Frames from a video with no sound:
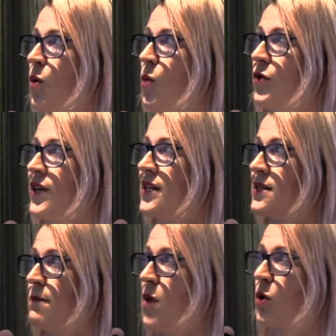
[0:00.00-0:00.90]
What
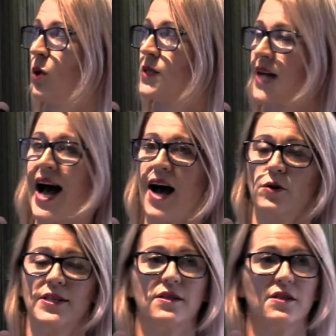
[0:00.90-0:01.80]
these models
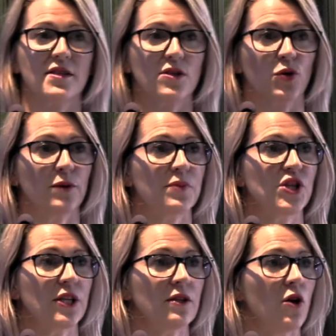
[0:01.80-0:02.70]
are is a
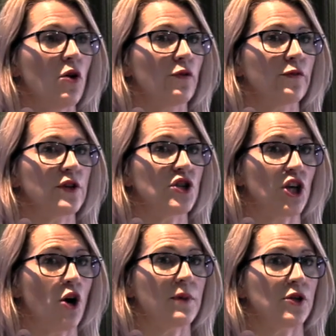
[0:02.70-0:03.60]
description of the
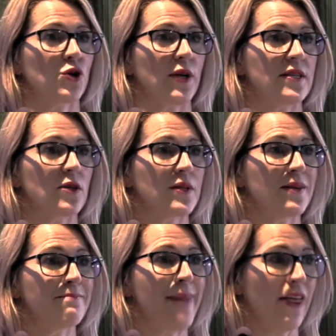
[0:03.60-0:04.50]
geometry. So it's
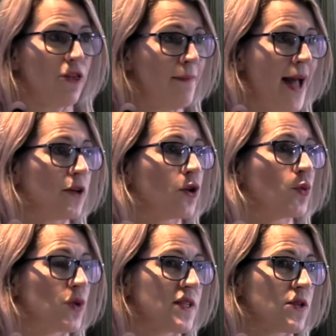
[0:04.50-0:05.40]
a
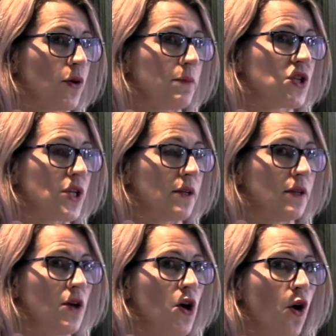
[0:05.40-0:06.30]
mathematical
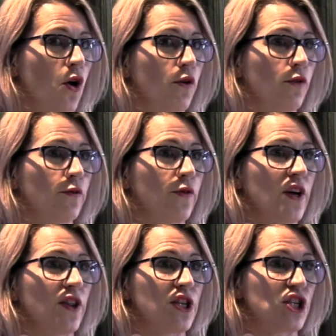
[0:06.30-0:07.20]
description of
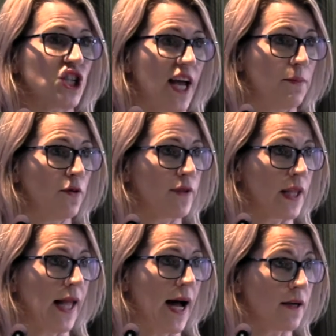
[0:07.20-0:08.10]
the shape of the
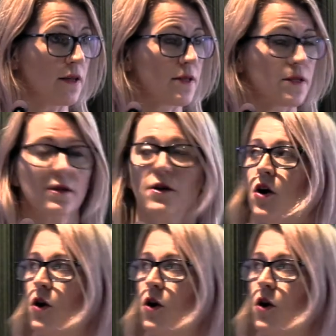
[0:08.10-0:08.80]
lungs